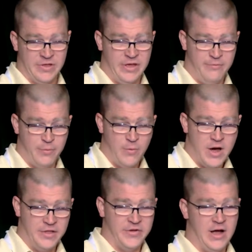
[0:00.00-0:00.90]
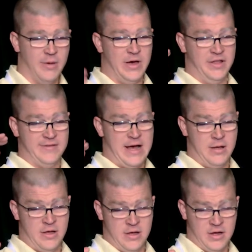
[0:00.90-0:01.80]
If we want to talk about
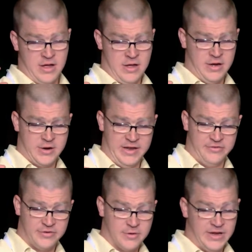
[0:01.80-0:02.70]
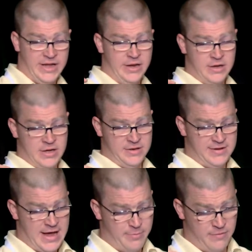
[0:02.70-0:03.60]
a concrete screed on
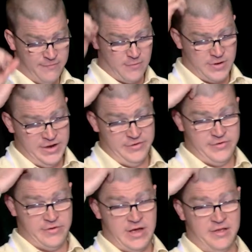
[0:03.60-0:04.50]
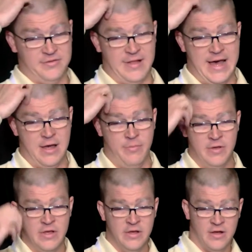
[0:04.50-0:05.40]
top of 4-inch slab
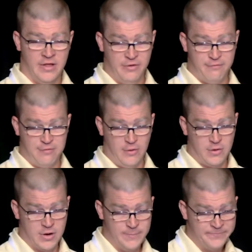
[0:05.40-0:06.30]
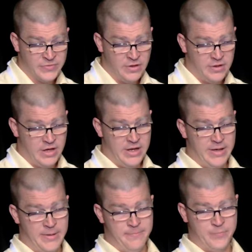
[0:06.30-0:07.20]
on the floor
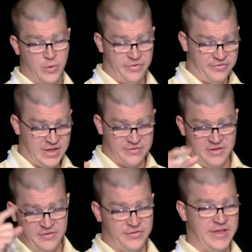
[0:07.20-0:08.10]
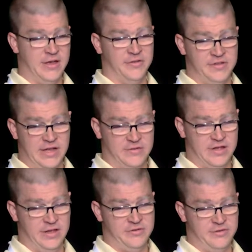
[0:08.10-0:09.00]
with 6-inch
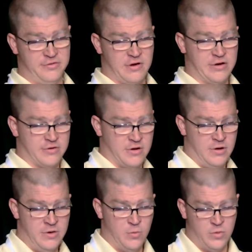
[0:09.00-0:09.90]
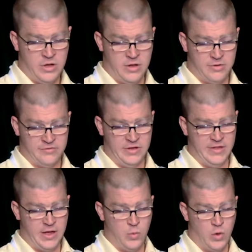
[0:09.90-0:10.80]
CLTs as structure and
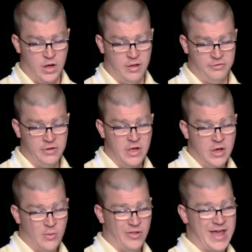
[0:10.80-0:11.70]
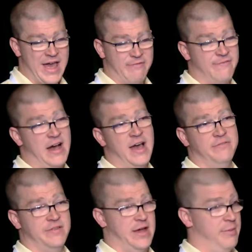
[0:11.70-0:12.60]
ceiling and walls, we're looking at
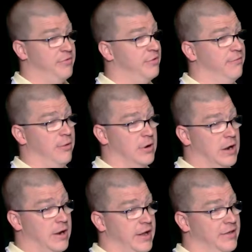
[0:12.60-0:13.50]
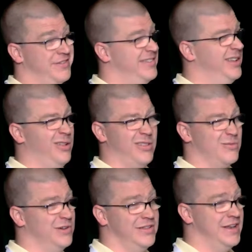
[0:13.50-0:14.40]
5 times the floor area. Still
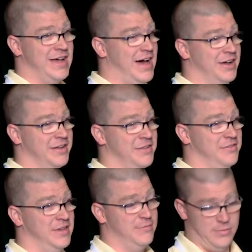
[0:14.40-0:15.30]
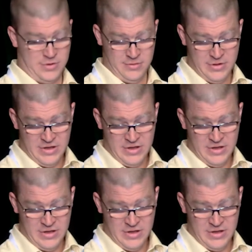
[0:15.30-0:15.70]
really not conceivable.